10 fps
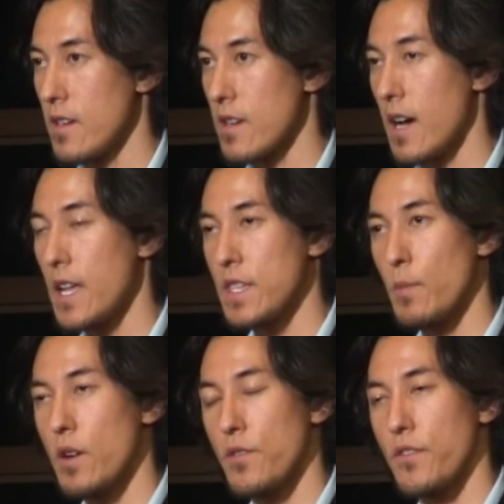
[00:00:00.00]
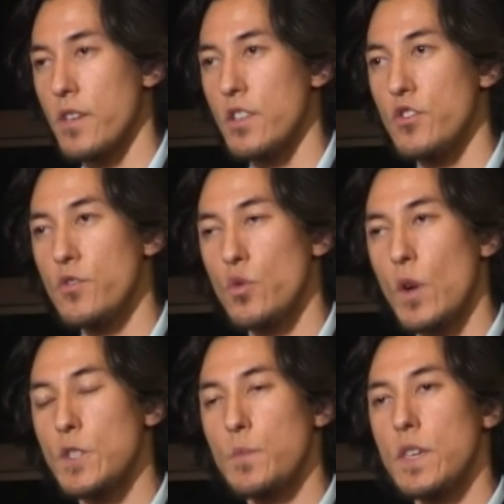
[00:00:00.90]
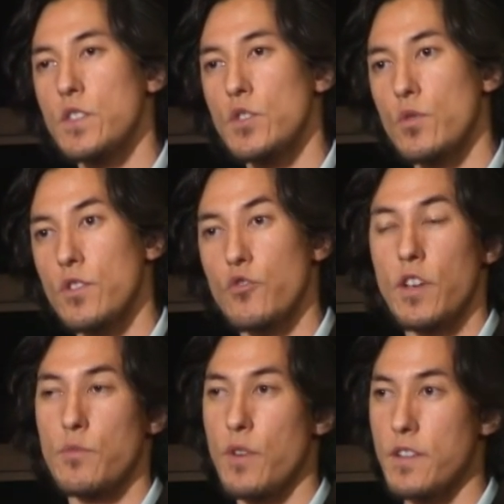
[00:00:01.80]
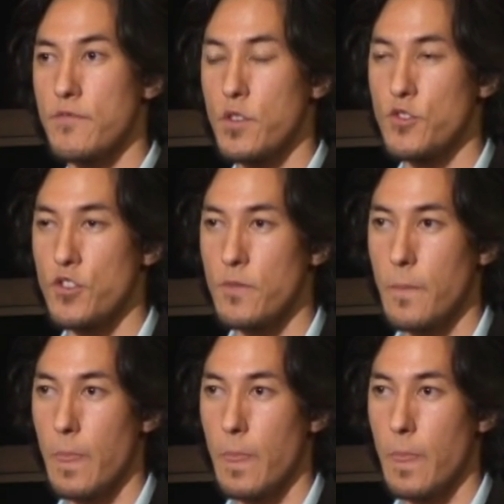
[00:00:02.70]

Gandhi and Martin Luther King Jr. waged peace in order to create a brighter future,